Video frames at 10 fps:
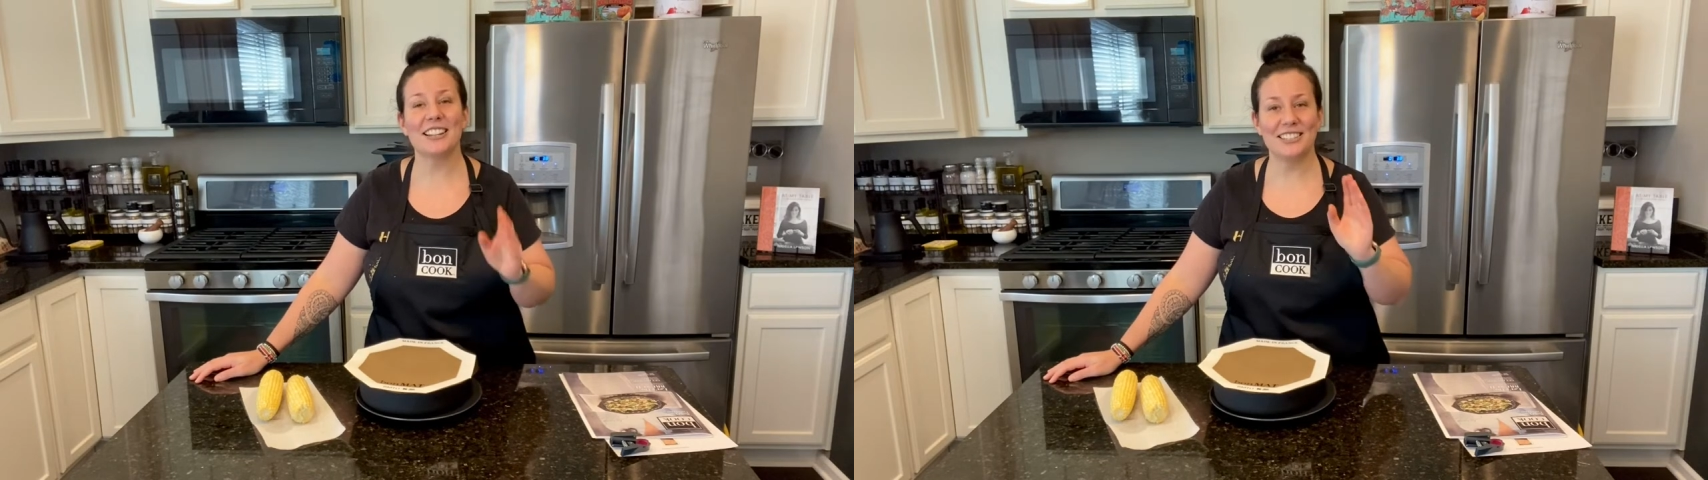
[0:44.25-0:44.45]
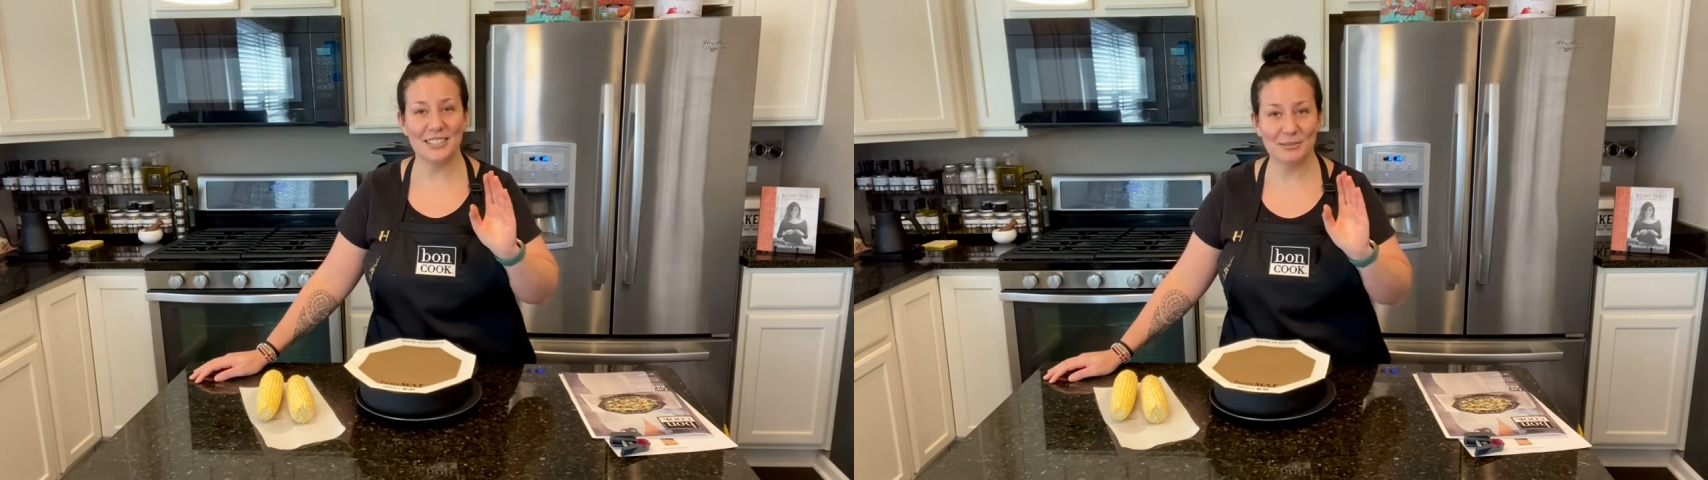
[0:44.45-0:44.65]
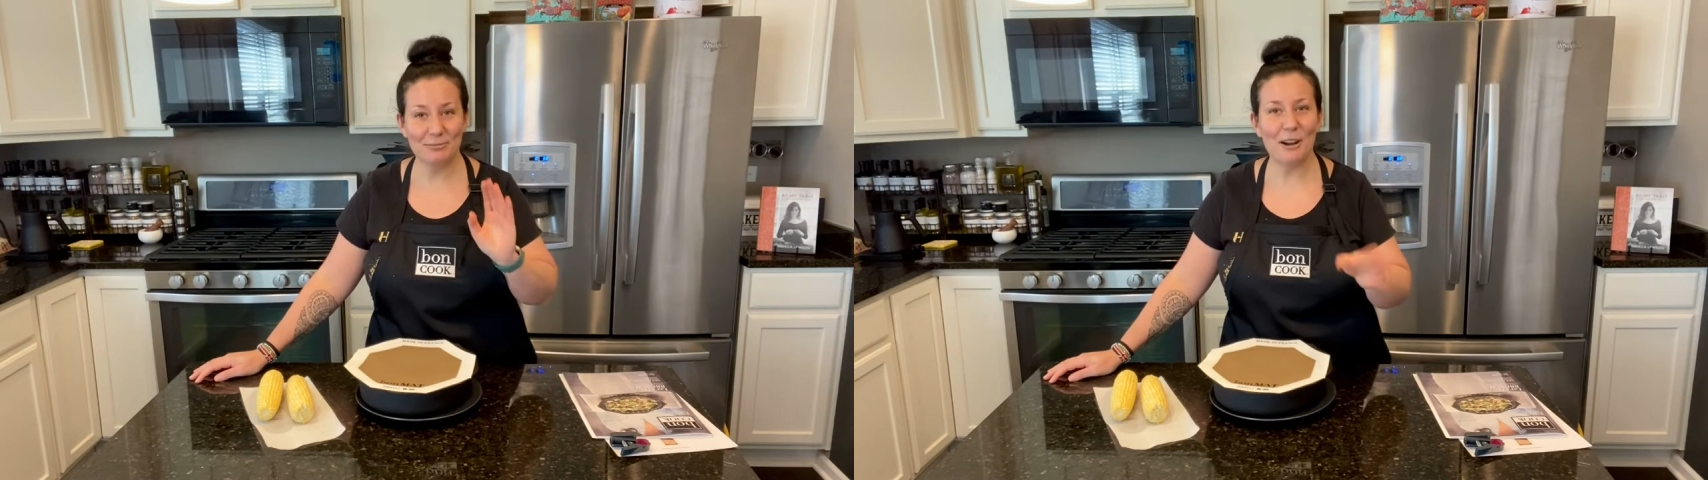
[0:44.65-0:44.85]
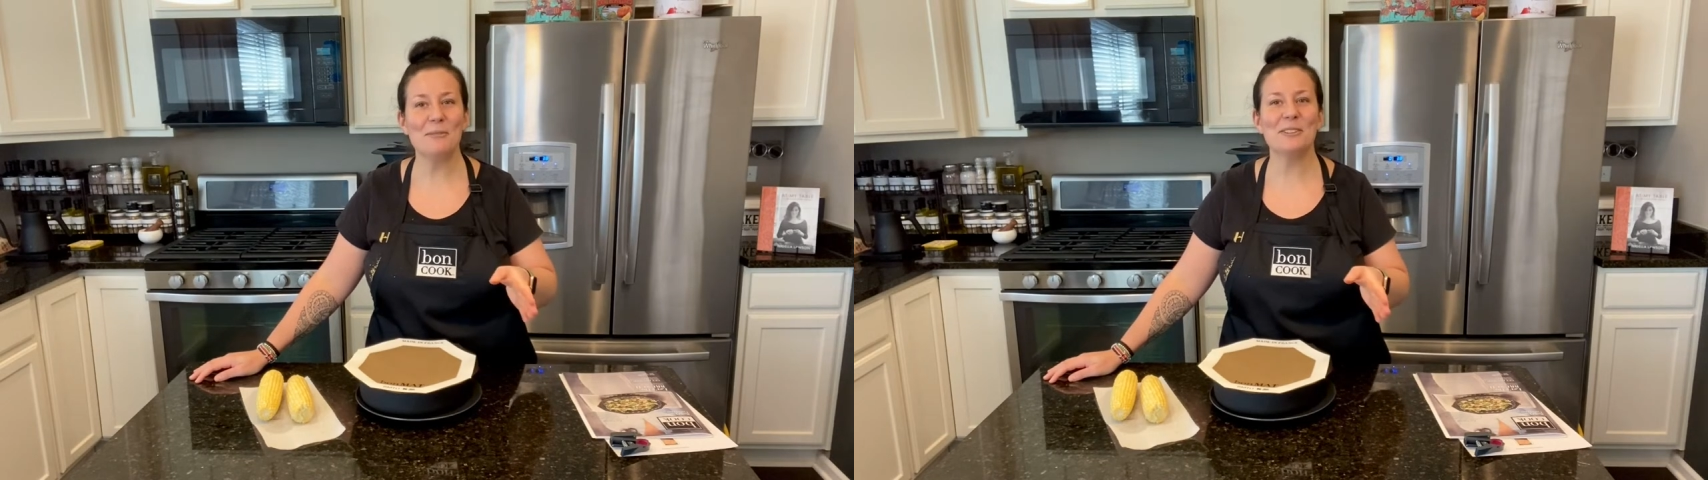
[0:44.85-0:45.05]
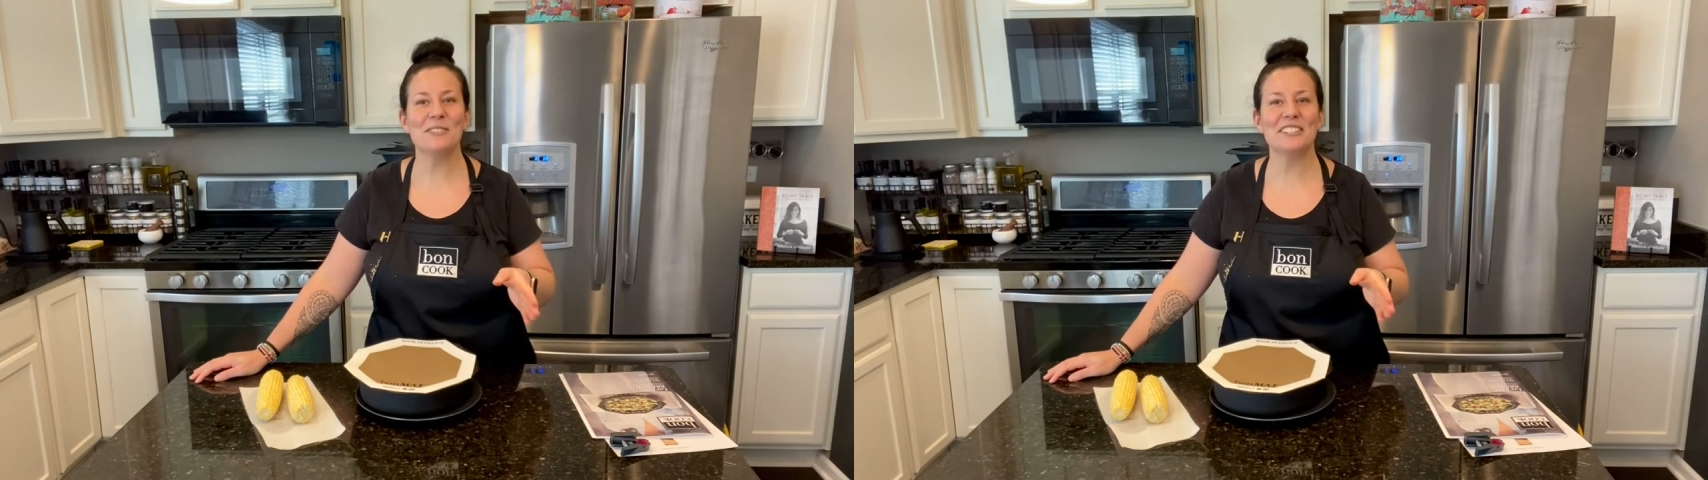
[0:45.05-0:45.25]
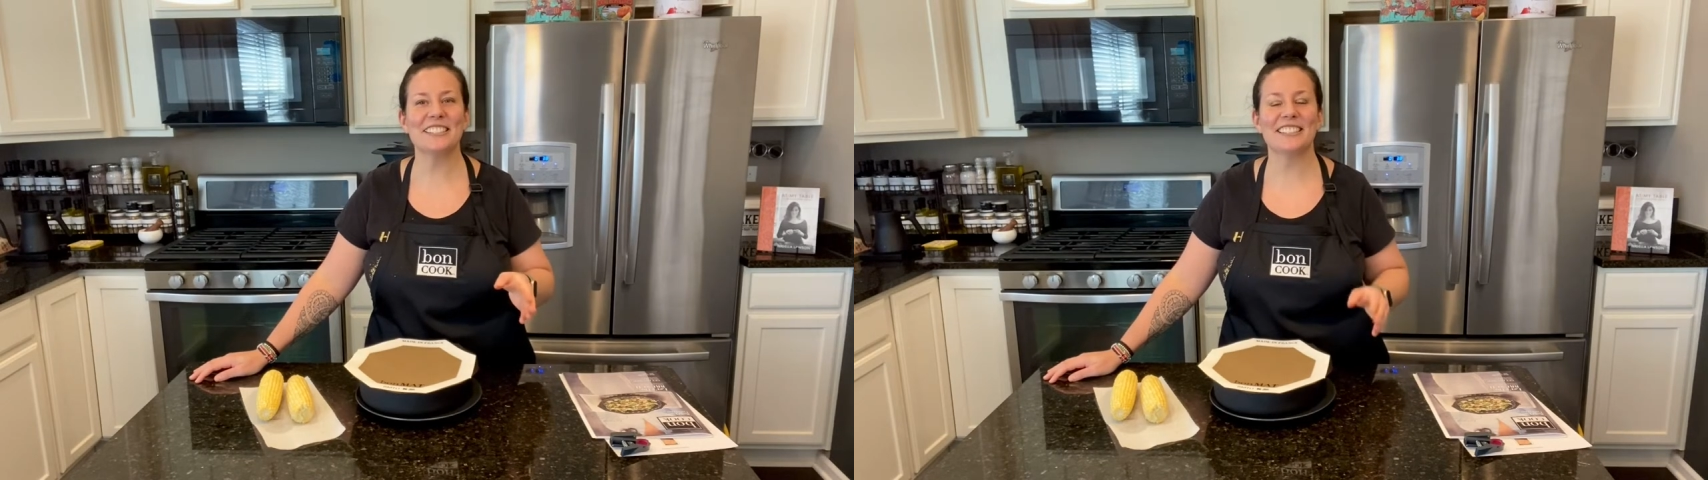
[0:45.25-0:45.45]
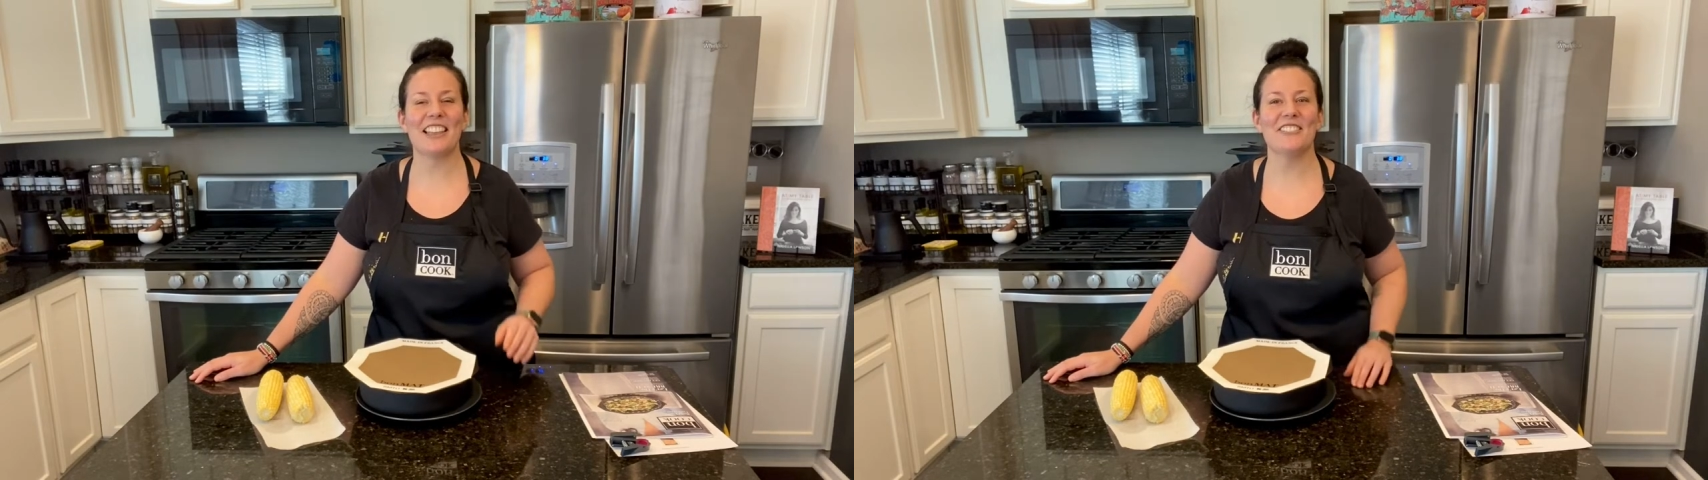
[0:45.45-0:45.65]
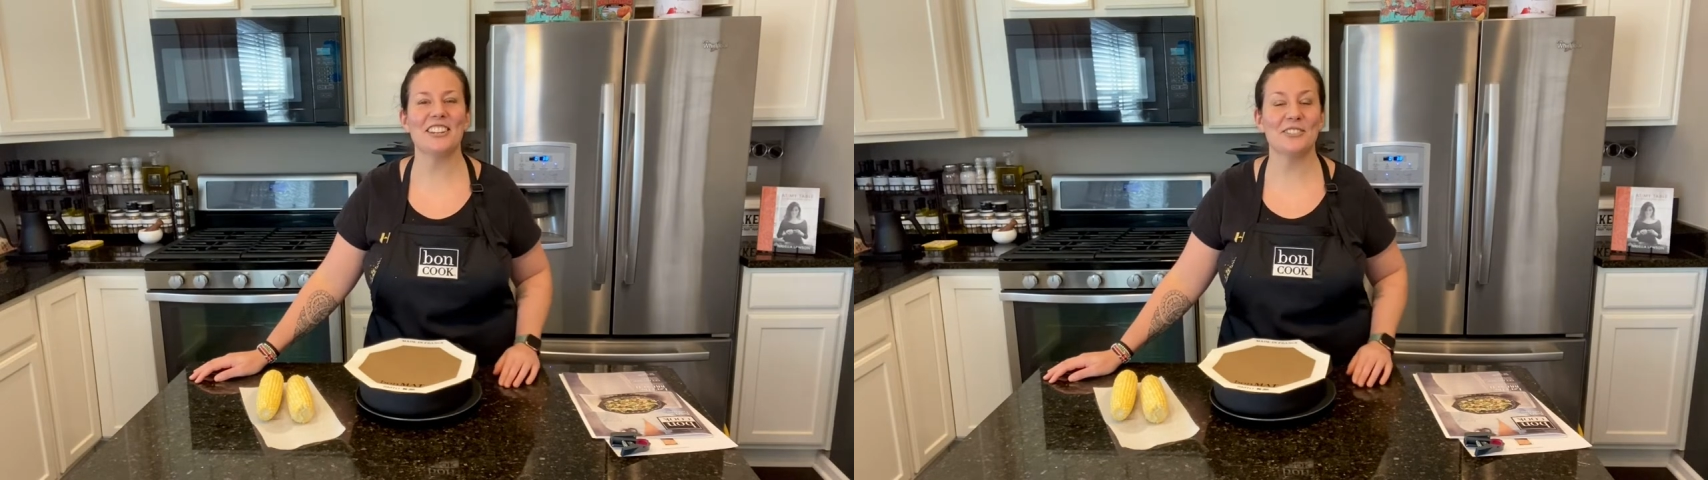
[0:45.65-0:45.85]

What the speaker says: she's probably watching that video,